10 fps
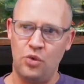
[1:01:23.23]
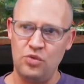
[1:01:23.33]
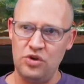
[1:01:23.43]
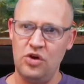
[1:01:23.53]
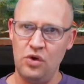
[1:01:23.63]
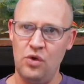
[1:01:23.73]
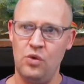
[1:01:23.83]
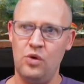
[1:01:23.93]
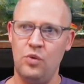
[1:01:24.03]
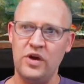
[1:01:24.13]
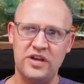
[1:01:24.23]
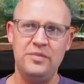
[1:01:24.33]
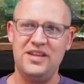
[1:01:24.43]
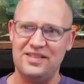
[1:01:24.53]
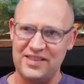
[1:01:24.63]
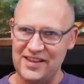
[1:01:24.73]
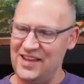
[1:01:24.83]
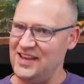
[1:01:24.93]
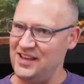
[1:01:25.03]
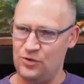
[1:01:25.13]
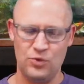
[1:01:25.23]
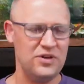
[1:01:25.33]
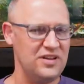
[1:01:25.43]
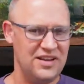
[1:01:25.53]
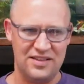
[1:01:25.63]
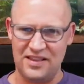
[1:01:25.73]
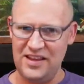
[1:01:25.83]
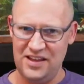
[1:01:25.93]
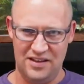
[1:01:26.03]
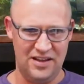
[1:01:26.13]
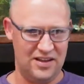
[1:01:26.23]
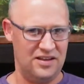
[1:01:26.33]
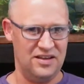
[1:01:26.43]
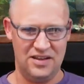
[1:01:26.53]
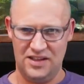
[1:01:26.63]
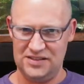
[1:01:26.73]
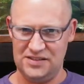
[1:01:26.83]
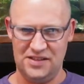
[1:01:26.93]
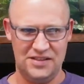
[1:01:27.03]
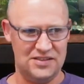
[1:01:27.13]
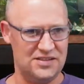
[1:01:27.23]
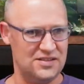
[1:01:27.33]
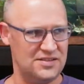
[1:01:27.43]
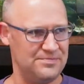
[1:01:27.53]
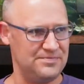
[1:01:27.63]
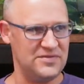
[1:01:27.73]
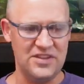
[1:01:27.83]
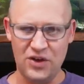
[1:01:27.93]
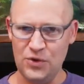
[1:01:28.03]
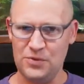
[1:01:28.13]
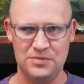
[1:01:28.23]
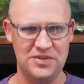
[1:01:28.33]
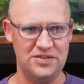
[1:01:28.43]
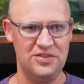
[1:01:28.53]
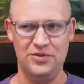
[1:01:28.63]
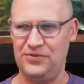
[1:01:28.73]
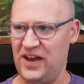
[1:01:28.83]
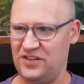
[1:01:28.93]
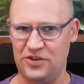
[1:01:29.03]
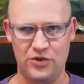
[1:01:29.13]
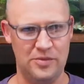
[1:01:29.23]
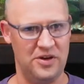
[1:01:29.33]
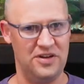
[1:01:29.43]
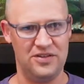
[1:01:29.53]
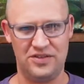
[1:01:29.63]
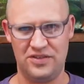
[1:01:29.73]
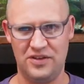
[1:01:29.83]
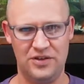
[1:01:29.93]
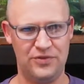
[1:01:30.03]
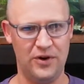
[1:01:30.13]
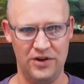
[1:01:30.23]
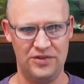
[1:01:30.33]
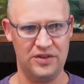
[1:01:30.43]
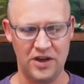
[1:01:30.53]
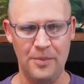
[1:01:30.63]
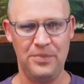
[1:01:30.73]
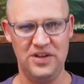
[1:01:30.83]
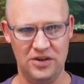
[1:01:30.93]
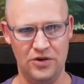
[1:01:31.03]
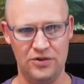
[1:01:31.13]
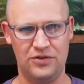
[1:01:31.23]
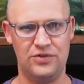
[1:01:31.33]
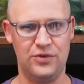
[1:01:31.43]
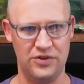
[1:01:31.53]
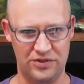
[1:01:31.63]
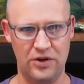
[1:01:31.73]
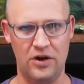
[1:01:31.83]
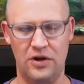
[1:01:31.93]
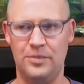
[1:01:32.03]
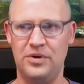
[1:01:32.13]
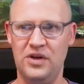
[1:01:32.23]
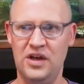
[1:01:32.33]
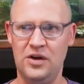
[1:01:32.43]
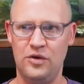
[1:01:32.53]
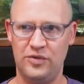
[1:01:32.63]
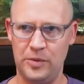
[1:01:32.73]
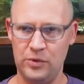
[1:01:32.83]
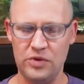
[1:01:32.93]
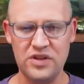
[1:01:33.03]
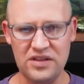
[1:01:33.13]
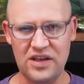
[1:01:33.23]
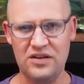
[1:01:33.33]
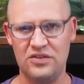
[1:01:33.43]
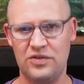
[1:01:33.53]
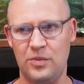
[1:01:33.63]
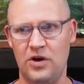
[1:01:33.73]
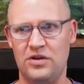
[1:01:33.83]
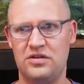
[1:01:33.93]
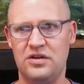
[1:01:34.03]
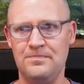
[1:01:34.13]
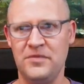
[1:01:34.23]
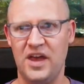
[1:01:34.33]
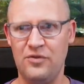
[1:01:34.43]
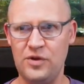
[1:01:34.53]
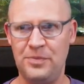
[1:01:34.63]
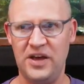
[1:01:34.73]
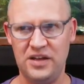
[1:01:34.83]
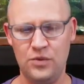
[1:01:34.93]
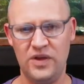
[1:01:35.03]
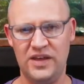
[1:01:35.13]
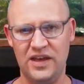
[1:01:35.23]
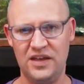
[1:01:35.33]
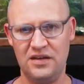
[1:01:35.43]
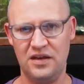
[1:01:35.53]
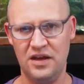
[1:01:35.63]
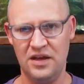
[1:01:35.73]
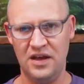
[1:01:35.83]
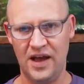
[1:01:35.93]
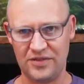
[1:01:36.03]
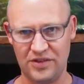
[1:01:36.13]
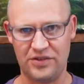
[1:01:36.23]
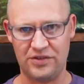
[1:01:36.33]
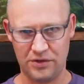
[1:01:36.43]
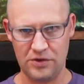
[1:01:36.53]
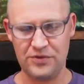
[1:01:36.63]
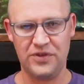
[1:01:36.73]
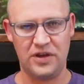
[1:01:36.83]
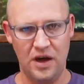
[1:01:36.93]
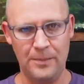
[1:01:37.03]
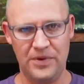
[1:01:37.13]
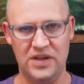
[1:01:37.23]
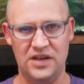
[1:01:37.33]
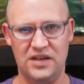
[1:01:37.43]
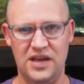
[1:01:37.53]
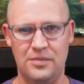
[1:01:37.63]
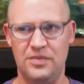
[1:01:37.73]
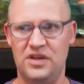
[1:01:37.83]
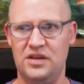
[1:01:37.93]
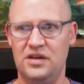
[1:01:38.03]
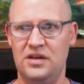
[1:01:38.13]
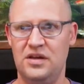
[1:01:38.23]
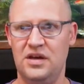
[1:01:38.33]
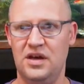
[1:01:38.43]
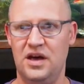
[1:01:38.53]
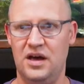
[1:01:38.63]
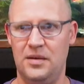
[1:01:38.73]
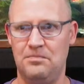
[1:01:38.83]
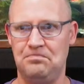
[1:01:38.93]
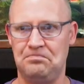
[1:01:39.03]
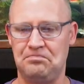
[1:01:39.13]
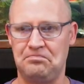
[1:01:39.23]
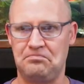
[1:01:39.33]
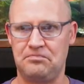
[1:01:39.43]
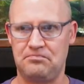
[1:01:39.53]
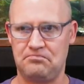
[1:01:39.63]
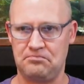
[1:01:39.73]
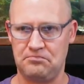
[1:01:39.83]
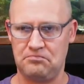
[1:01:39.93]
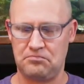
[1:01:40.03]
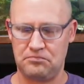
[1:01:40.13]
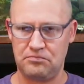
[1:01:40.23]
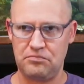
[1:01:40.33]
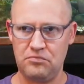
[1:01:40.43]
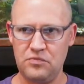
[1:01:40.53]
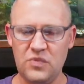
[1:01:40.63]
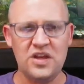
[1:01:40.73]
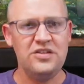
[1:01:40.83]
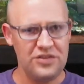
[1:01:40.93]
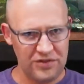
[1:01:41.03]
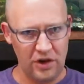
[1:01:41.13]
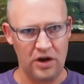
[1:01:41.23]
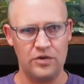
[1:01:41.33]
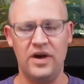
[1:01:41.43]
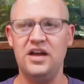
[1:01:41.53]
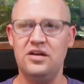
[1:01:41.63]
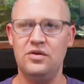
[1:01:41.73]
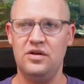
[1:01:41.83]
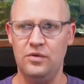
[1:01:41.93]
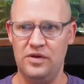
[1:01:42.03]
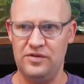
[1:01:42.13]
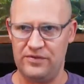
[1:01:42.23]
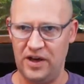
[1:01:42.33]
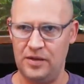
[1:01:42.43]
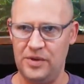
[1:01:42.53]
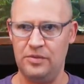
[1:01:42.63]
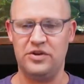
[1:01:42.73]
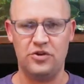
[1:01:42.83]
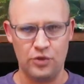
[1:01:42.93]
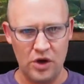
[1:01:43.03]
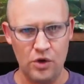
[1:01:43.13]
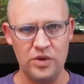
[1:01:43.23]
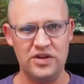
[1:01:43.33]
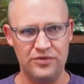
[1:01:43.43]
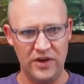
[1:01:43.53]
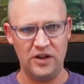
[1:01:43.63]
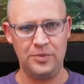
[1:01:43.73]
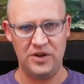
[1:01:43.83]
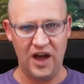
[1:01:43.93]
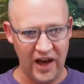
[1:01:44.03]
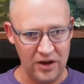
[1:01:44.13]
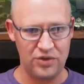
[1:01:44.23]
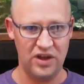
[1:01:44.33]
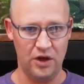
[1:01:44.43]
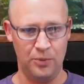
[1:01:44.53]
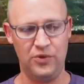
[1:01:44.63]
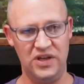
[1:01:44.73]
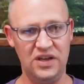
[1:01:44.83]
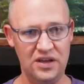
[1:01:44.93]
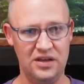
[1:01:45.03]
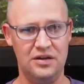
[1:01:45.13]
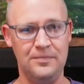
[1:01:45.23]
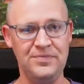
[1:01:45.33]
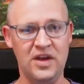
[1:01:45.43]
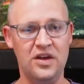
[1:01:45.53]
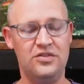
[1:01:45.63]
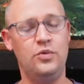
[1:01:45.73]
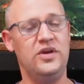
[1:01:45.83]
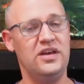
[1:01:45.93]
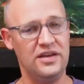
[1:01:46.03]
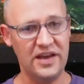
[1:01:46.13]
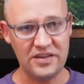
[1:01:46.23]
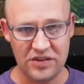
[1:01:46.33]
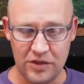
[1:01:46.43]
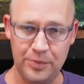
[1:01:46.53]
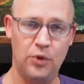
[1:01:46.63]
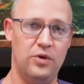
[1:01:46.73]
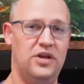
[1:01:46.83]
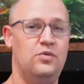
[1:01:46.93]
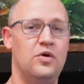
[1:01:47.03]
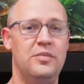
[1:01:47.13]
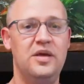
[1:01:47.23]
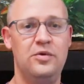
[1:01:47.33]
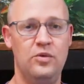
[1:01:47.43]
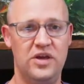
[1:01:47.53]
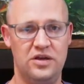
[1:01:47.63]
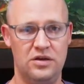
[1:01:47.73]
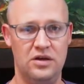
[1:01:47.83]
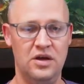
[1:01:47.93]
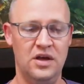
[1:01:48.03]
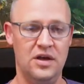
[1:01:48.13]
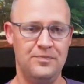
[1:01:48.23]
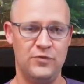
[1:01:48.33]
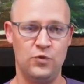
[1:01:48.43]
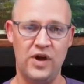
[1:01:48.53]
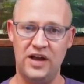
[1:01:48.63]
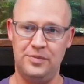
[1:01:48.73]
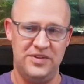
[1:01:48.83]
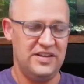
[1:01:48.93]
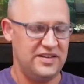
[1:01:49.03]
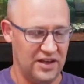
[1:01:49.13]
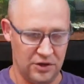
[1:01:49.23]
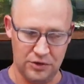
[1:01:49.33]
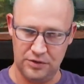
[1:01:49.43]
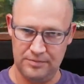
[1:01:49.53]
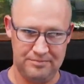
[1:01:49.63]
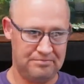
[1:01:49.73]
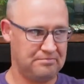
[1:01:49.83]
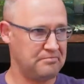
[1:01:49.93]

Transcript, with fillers: don't know, we're gonna be lean, really lean, like there's no fat to trim on us as far as the company goes for the startup. We have to be really lean and smart. Every penny we get has to serve the company. It can't be to start, right? We've got to be able to grow and develop and hire the help we need so we can get to the point where maybe we can write up detailed